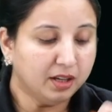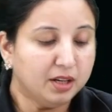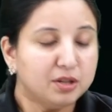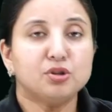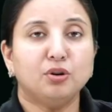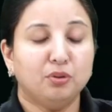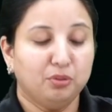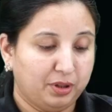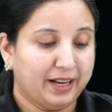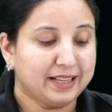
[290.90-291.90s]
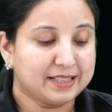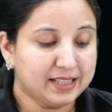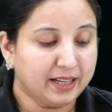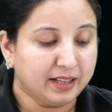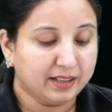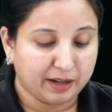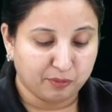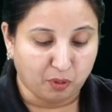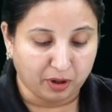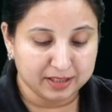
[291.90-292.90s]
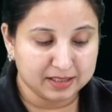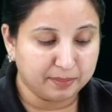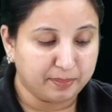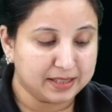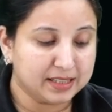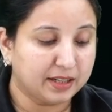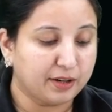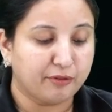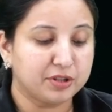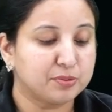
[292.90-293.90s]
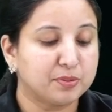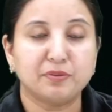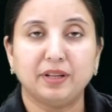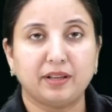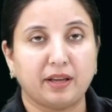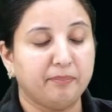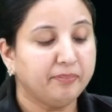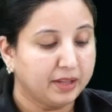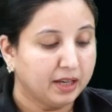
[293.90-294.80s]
So let's see that what is the basic difference between them.